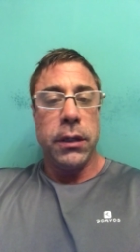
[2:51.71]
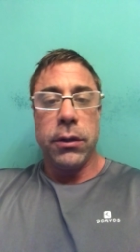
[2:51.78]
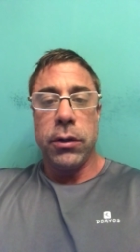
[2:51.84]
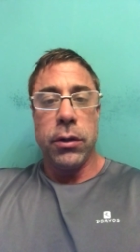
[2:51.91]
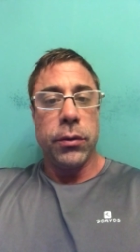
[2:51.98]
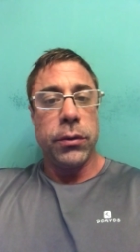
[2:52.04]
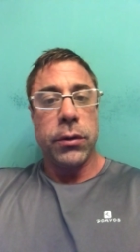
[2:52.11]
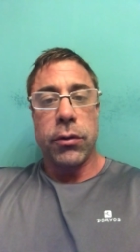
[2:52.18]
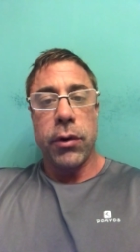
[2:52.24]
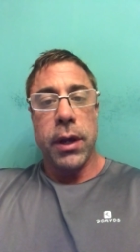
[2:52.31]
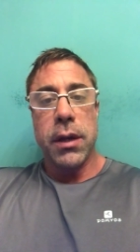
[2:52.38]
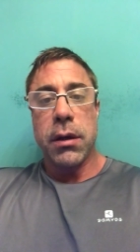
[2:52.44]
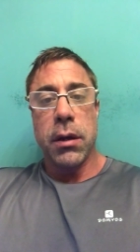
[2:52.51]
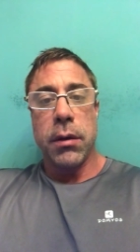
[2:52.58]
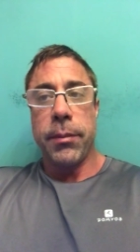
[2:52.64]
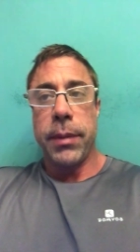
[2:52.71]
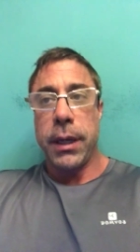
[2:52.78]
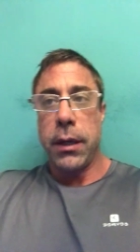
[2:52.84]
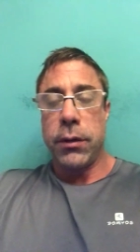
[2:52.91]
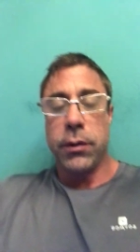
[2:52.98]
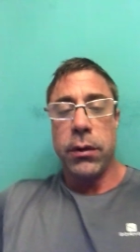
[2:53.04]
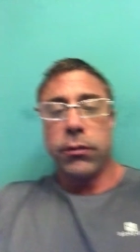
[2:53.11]
EQ is a great
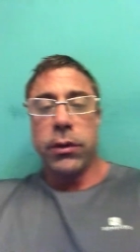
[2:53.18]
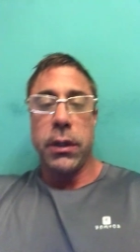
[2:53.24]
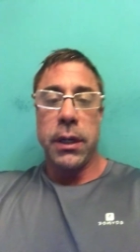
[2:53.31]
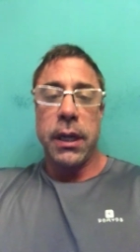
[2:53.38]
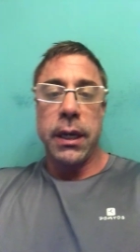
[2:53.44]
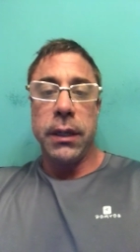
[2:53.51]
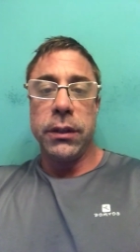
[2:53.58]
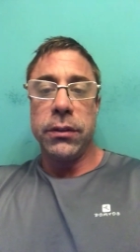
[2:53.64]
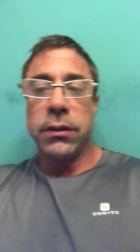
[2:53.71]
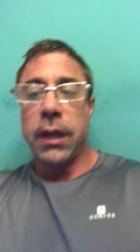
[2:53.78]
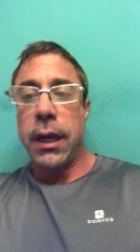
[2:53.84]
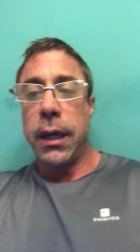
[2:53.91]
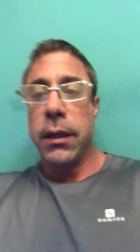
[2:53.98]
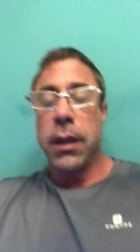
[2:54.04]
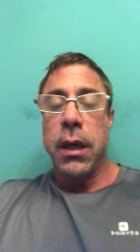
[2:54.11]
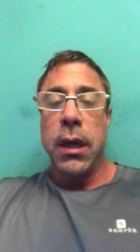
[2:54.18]
compound to run to any stack,